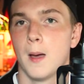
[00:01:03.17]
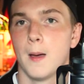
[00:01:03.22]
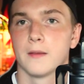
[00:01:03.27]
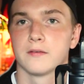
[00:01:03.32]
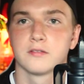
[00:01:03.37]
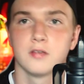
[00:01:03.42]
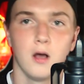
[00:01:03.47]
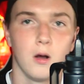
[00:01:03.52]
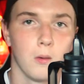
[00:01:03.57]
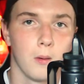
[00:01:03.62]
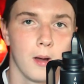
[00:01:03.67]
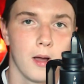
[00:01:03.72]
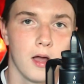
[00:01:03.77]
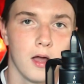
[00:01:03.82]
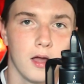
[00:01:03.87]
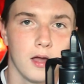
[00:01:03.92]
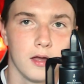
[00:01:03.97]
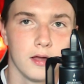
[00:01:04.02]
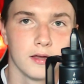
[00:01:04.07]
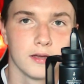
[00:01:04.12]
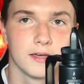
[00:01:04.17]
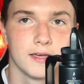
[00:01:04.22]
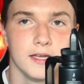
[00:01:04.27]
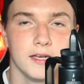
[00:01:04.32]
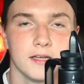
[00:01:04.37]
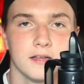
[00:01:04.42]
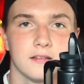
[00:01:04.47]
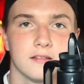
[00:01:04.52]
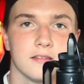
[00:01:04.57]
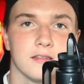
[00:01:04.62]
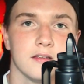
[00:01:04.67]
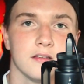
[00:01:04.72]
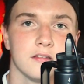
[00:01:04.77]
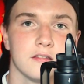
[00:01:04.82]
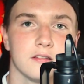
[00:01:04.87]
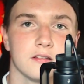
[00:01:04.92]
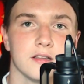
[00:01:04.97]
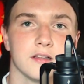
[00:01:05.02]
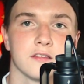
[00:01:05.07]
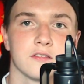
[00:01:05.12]
So, getting into
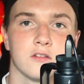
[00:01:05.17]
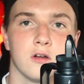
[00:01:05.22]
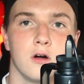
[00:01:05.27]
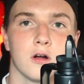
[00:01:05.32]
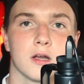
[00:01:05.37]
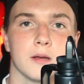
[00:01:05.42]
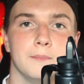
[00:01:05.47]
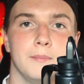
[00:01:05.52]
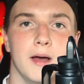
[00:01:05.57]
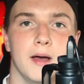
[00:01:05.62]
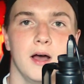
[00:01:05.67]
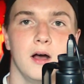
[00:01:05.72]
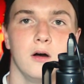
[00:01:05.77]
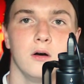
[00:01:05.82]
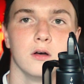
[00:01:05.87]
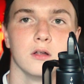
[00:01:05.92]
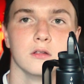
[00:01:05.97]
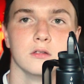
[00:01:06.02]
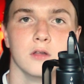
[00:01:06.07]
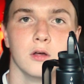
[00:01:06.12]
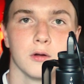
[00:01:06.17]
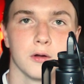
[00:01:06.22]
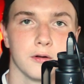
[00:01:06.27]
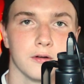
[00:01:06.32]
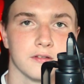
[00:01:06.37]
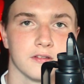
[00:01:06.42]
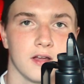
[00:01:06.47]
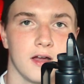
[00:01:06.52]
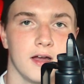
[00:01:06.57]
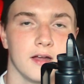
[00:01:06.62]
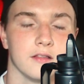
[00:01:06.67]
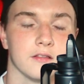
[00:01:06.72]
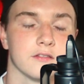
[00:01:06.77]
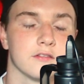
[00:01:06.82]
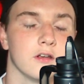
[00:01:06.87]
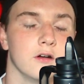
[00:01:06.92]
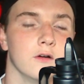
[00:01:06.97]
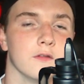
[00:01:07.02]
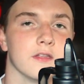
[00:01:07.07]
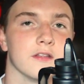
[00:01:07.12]
this, let's talk about logo design.
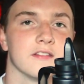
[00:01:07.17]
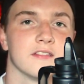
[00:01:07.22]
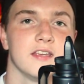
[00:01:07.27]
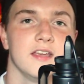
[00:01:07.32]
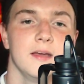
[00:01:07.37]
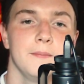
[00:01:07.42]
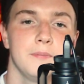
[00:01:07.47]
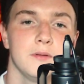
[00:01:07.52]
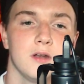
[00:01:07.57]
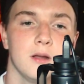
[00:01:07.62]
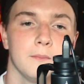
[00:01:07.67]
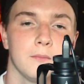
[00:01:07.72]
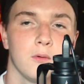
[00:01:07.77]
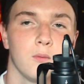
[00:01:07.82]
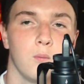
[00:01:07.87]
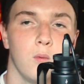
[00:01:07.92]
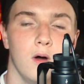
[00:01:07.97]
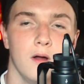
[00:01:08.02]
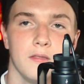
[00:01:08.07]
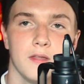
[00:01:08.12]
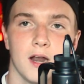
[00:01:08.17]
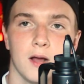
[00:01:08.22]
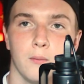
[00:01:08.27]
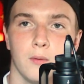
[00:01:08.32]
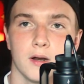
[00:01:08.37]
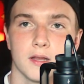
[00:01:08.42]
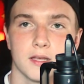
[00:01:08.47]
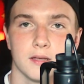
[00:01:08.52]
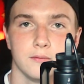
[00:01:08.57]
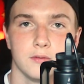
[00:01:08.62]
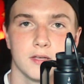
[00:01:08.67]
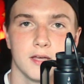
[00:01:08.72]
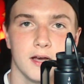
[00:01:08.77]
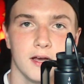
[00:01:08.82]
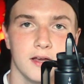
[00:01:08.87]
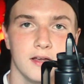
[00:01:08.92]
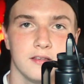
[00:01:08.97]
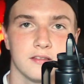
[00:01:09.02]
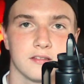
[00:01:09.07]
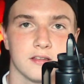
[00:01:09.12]
So the tip number 1 that I want to give you
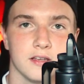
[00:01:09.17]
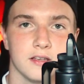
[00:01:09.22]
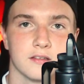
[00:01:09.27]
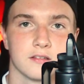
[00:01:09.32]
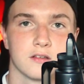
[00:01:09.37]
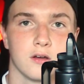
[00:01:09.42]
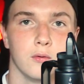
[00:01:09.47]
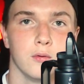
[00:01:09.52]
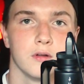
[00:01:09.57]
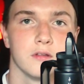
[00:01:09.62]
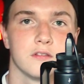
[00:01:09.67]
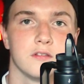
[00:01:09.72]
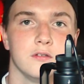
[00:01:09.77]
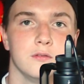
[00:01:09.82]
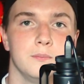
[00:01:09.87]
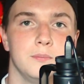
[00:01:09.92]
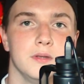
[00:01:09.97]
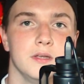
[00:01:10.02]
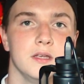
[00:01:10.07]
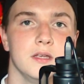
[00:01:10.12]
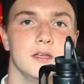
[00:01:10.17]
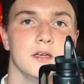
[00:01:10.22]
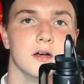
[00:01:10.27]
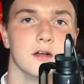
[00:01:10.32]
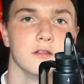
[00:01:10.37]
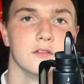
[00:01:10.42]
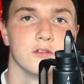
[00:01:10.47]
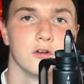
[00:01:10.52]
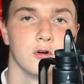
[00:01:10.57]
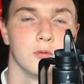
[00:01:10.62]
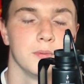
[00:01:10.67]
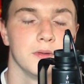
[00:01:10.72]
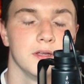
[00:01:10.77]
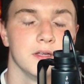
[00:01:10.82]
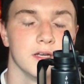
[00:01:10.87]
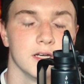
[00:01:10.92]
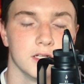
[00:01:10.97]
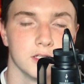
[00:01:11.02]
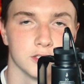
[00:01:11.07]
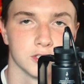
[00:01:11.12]
guys is going to be
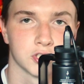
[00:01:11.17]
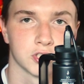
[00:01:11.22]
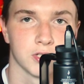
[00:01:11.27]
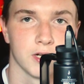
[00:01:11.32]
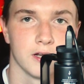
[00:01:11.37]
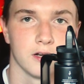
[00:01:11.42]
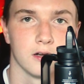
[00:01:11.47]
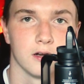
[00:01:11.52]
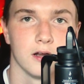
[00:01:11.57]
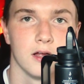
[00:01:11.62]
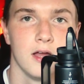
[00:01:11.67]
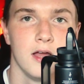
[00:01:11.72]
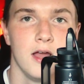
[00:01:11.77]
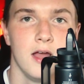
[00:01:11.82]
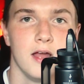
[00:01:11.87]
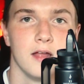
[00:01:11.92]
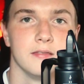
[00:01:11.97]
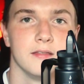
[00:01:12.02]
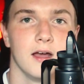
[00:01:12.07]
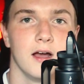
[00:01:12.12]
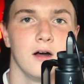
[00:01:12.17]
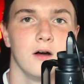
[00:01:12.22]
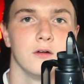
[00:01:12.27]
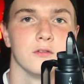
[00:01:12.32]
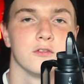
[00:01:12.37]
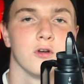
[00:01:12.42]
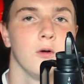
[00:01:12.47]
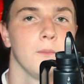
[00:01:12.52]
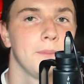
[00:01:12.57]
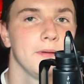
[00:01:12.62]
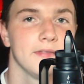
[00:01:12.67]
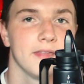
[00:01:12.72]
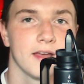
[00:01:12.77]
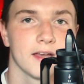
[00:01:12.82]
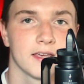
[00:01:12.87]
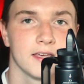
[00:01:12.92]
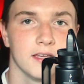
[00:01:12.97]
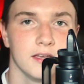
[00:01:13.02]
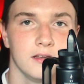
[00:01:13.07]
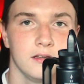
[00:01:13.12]
Adobe Illustrator. Now, don't be
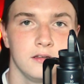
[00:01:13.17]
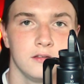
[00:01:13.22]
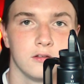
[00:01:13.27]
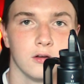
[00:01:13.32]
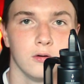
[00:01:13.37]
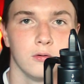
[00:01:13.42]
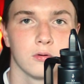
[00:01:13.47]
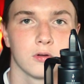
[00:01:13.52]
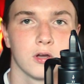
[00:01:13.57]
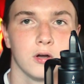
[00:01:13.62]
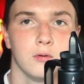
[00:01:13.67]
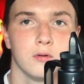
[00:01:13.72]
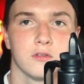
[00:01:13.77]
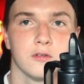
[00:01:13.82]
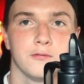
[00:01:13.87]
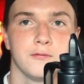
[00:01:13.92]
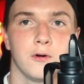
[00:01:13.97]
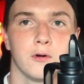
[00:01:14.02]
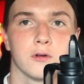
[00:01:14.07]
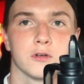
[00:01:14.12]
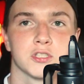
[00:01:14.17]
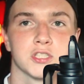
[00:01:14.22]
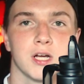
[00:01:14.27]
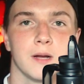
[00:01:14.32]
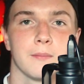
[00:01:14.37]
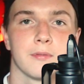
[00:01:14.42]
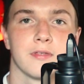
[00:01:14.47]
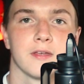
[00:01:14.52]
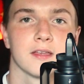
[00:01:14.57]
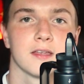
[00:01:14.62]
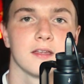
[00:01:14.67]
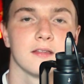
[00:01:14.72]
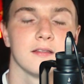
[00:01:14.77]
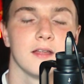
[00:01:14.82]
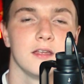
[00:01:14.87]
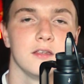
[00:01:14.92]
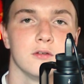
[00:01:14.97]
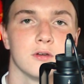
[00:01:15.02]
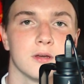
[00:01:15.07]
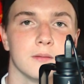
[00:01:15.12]
that kid. Don't go into Photoshop thinking
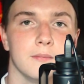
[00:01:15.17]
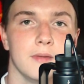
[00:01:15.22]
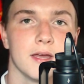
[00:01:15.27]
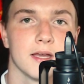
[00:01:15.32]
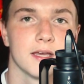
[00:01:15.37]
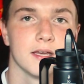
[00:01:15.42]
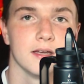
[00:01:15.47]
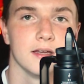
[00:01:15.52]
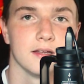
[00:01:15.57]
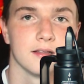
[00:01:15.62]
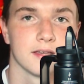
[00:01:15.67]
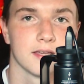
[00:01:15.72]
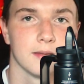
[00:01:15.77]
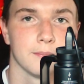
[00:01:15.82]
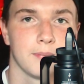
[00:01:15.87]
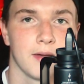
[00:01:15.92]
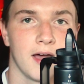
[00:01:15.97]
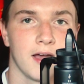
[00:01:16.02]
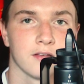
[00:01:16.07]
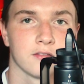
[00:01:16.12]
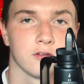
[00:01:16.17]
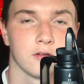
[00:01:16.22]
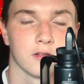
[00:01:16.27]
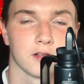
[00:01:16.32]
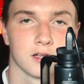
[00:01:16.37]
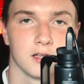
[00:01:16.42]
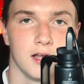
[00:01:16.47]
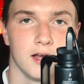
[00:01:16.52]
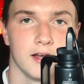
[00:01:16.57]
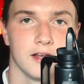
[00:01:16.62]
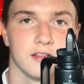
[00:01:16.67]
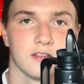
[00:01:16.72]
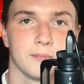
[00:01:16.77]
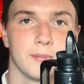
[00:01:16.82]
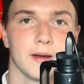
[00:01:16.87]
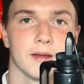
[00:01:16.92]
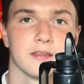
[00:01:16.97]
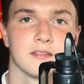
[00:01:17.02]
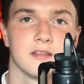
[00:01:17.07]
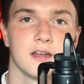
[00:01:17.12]
that you can make it and get past all the clients
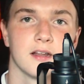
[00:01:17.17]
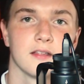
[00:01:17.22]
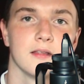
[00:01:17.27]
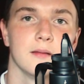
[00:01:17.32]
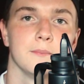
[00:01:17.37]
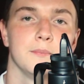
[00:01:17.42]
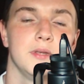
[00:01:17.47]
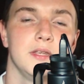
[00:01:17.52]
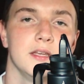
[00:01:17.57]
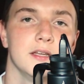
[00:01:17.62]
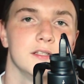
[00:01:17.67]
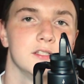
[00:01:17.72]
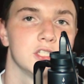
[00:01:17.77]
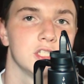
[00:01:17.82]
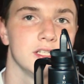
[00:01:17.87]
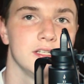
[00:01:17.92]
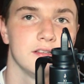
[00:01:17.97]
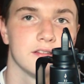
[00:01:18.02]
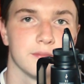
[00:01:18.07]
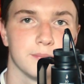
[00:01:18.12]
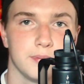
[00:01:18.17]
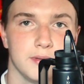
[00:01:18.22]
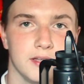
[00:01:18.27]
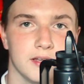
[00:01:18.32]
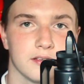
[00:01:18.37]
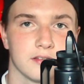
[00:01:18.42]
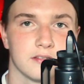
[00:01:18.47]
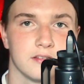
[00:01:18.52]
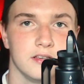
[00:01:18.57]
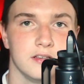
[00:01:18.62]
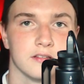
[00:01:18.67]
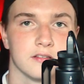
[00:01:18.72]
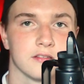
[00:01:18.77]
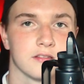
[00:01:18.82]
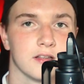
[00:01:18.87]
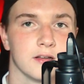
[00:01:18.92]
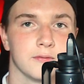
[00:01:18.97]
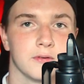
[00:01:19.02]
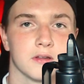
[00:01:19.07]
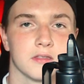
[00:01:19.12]
by sending them PNGs and PSDs and
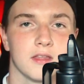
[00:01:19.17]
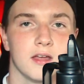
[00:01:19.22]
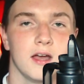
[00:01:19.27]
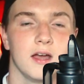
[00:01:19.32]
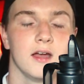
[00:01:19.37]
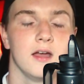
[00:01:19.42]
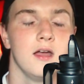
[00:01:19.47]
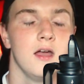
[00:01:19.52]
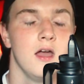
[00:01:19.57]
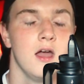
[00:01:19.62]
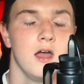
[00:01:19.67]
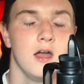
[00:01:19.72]
stuff like that.